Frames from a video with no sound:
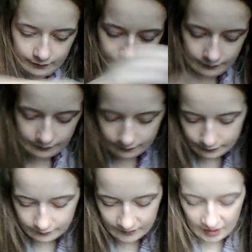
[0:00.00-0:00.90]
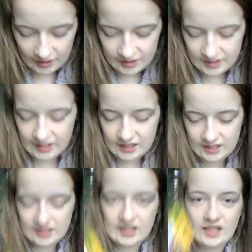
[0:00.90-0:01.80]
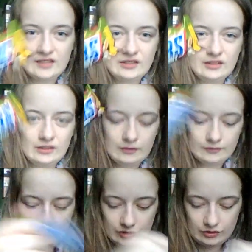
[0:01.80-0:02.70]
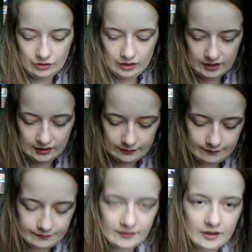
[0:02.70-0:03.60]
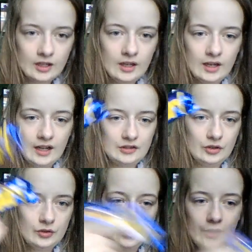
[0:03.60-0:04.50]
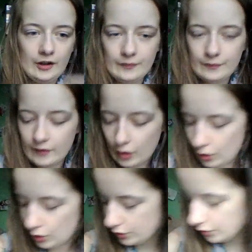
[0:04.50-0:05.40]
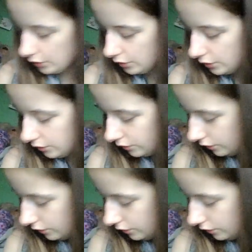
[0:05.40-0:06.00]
Snickers and hairs on that one, And a 12. So, oh, flip,